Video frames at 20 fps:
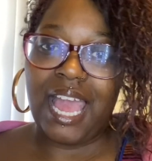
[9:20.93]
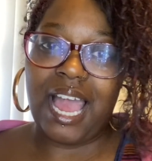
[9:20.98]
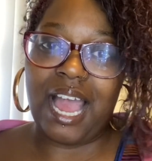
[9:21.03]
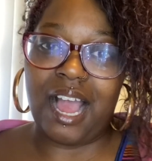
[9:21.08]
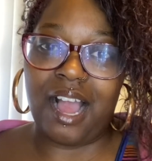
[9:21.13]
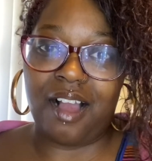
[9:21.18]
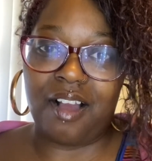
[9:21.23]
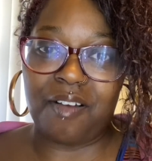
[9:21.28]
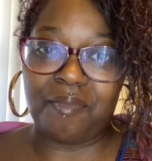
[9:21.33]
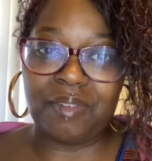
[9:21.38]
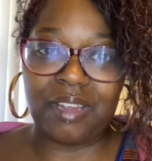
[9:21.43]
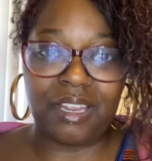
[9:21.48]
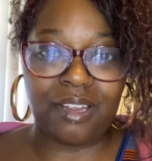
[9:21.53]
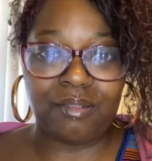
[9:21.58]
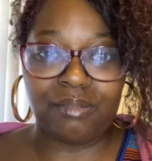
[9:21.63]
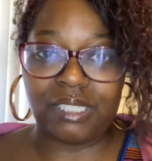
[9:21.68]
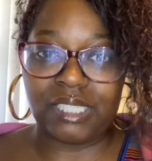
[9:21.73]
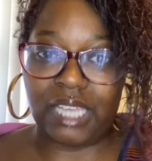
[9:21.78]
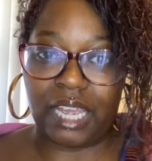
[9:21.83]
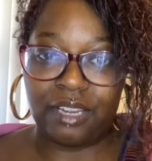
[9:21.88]
And he
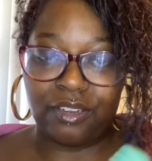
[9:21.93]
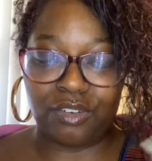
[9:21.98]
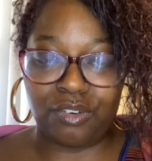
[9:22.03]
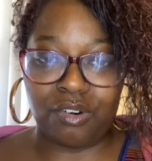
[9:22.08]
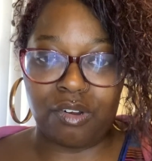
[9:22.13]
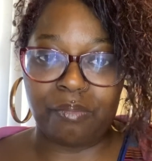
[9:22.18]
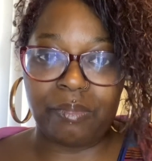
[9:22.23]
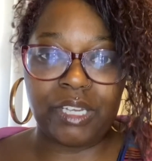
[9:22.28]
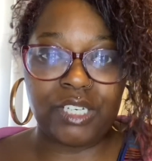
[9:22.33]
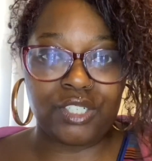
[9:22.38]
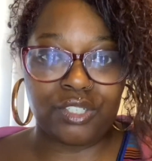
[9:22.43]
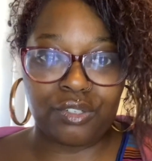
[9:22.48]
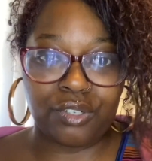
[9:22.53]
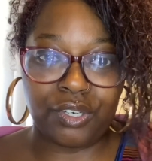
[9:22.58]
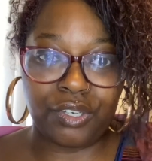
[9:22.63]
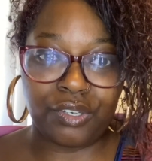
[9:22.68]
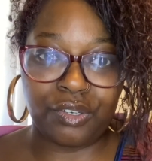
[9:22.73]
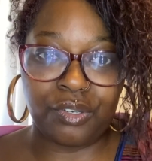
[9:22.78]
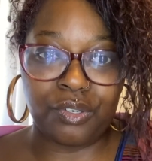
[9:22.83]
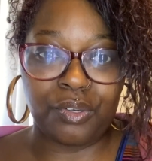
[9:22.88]
was like, you know, make sure
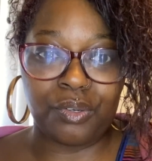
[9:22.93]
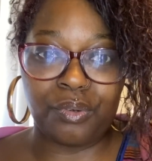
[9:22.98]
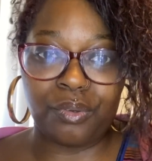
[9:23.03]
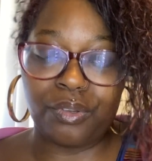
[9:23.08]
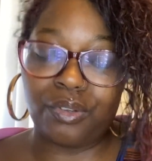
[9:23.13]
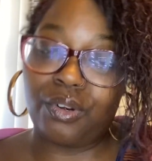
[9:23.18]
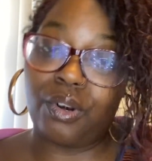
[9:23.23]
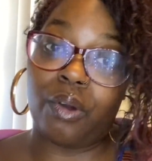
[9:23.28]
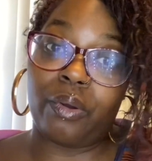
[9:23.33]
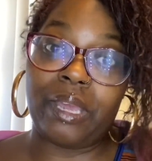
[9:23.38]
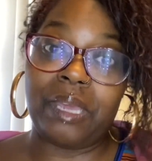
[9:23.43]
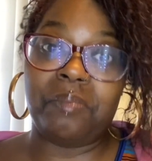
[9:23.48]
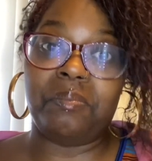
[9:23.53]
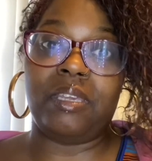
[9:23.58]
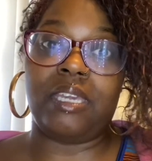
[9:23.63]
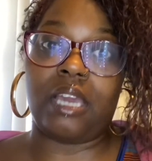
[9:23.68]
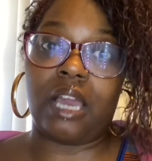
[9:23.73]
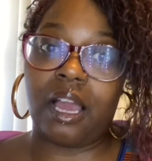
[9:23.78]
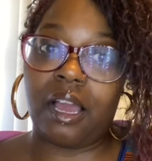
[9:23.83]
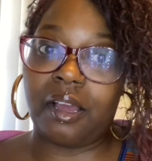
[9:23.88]
you, you know, hit
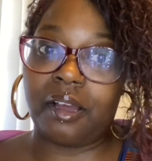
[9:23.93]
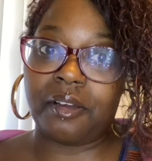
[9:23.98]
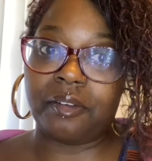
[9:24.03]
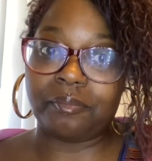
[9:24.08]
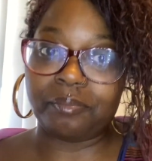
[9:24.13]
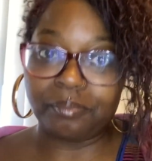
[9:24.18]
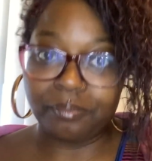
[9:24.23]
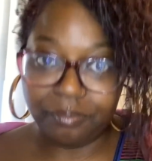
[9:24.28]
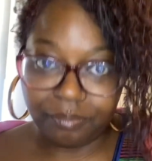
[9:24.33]
me up